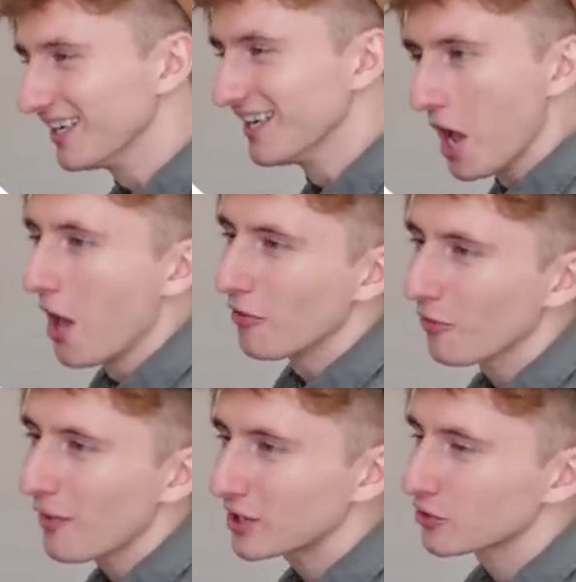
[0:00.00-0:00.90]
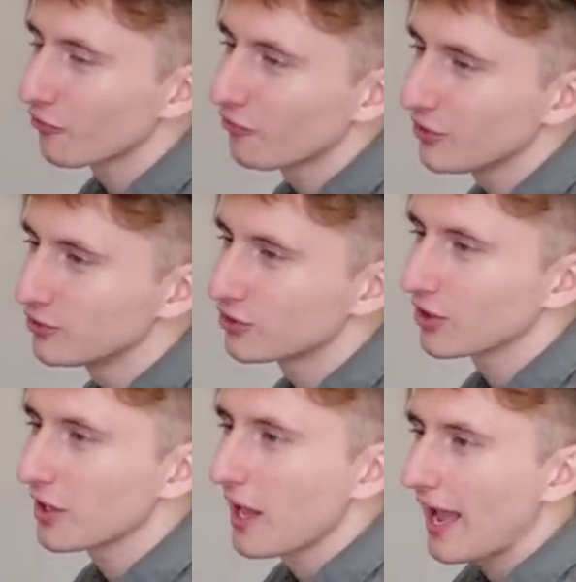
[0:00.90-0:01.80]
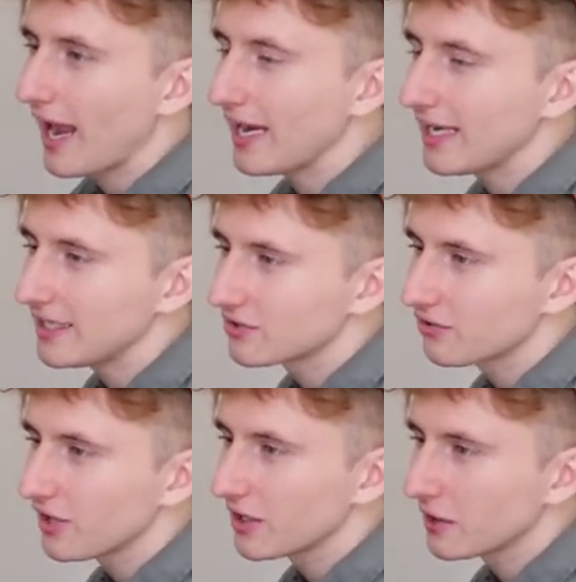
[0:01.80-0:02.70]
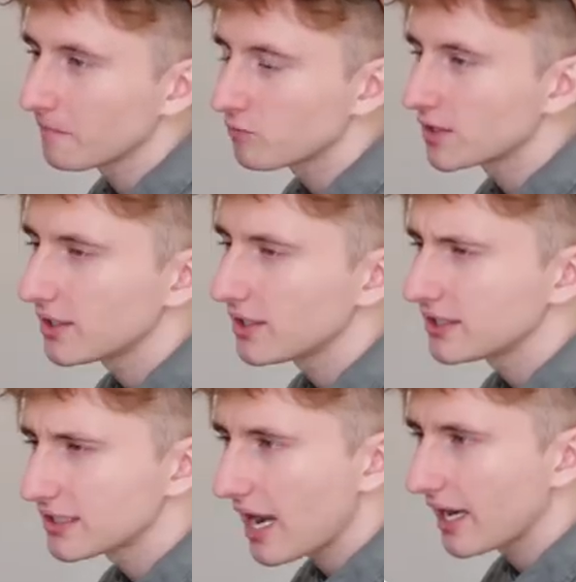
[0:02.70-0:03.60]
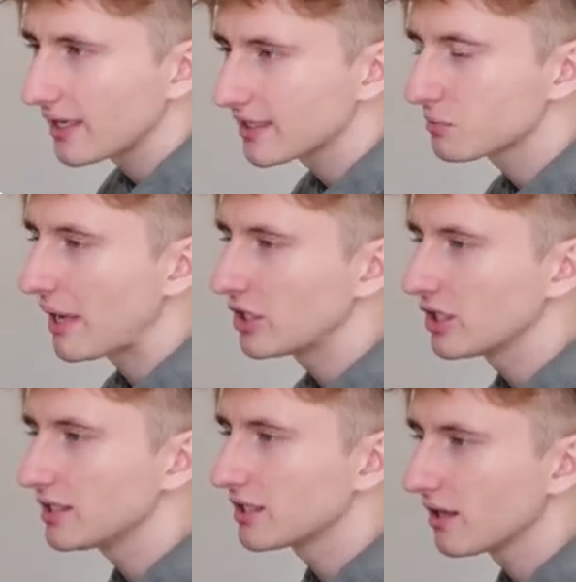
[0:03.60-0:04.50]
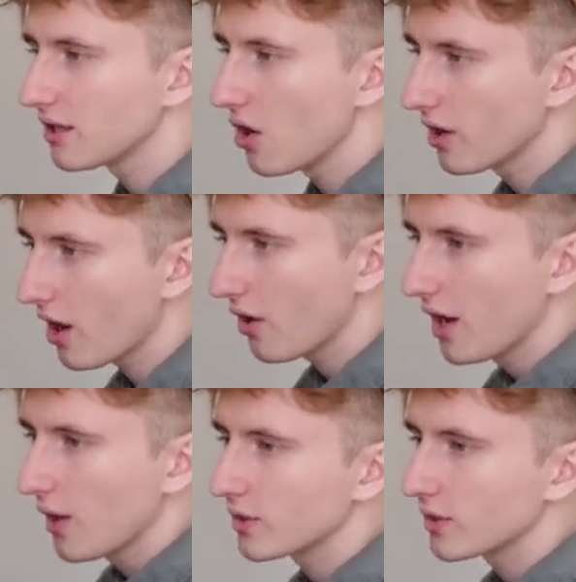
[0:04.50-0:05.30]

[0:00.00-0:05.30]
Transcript: the retro future 80s feel the design, especially to the logo,